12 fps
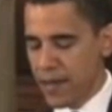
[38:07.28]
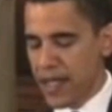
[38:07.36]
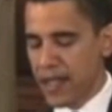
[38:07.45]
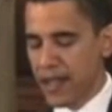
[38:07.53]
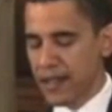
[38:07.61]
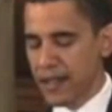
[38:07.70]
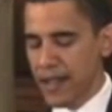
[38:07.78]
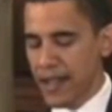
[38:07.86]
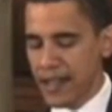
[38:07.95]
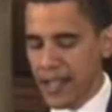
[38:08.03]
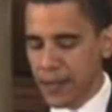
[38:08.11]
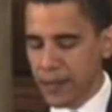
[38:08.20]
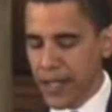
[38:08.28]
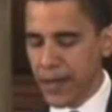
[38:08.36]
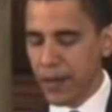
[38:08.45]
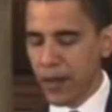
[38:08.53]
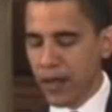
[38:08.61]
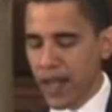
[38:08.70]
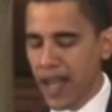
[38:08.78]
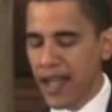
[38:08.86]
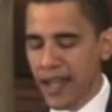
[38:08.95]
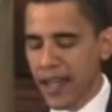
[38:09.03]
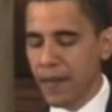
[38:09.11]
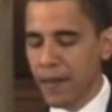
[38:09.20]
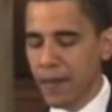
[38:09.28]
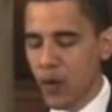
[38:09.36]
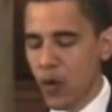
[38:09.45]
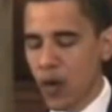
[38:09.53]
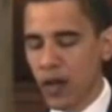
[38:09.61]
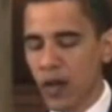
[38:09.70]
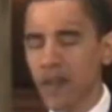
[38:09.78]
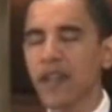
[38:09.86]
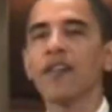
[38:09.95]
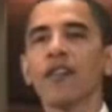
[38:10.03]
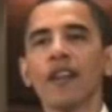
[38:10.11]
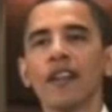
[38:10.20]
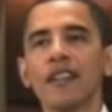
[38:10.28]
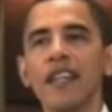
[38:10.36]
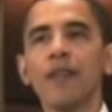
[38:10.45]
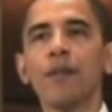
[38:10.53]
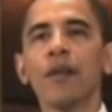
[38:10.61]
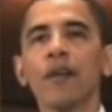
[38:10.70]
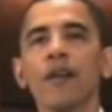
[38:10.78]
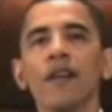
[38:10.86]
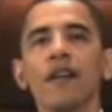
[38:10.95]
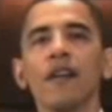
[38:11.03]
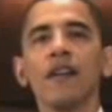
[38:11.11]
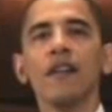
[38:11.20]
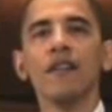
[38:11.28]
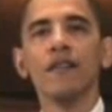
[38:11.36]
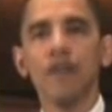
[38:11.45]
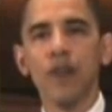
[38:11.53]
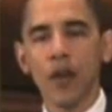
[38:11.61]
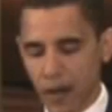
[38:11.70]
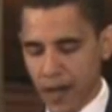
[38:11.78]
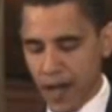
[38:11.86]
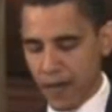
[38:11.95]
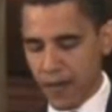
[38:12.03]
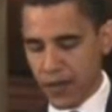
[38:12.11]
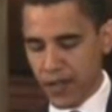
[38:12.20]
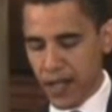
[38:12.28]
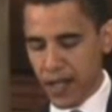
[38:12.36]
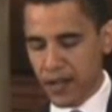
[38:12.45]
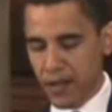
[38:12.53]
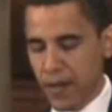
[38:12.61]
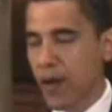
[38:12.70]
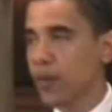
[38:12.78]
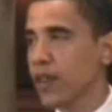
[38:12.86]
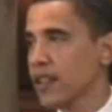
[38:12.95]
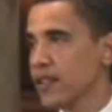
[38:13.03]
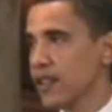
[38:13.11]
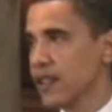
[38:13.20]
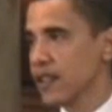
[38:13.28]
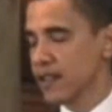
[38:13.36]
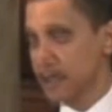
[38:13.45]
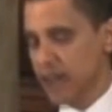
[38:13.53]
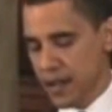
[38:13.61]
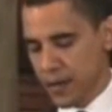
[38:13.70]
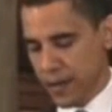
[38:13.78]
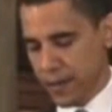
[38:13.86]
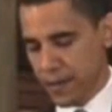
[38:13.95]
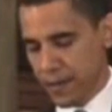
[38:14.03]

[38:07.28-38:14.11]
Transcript: Because it's people like him who are looking for a deeper, fuller conversation about religion in this country.